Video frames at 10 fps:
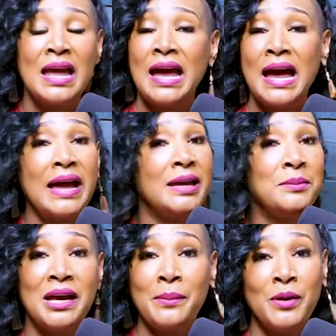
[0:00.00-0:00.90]
I am
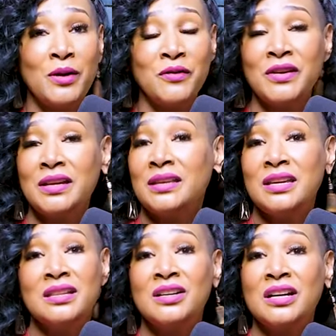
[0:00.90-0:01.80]
not perfect,
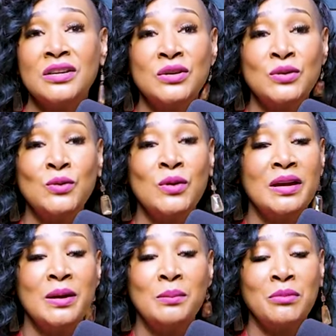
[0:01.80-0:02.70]
neither are you,
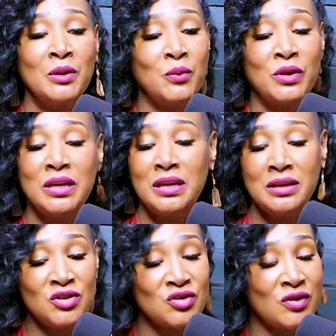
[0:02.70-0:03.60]
but we
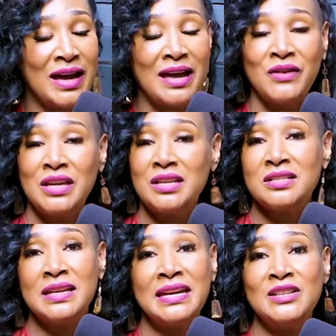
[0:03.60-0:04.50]
strive each
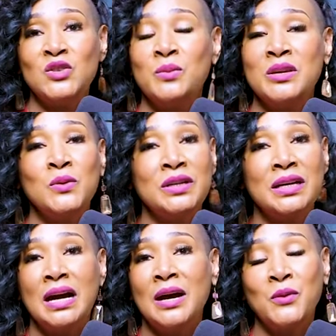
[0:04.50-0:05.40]
day to be what
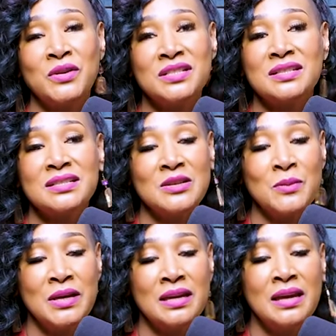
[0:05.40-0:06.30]
God wants us to
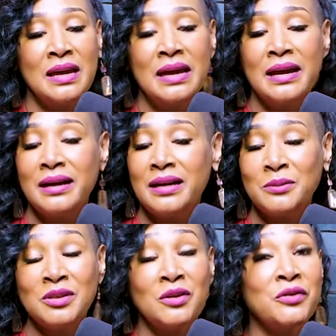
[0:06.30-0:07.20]
be. Um,
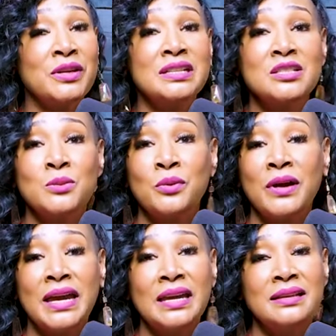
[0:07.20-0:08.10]
don't forget to
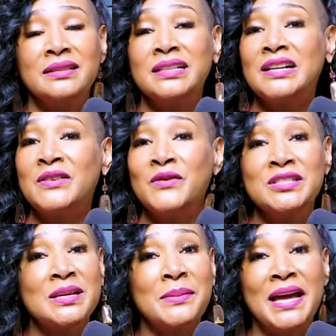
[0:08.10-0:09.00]
pray, love
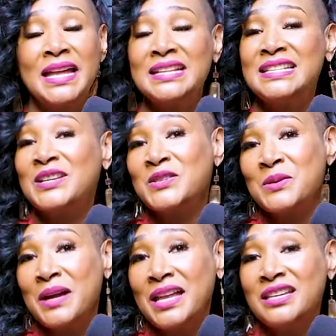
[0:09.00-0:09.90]
somebody, tell
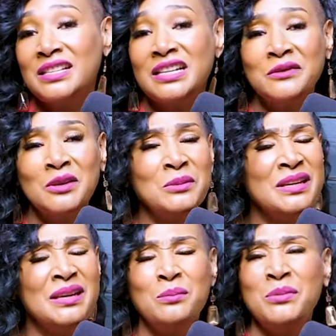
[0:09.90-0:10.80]
somebody you love them,
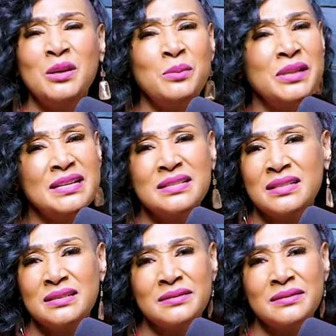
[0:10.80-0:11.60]
be a blessing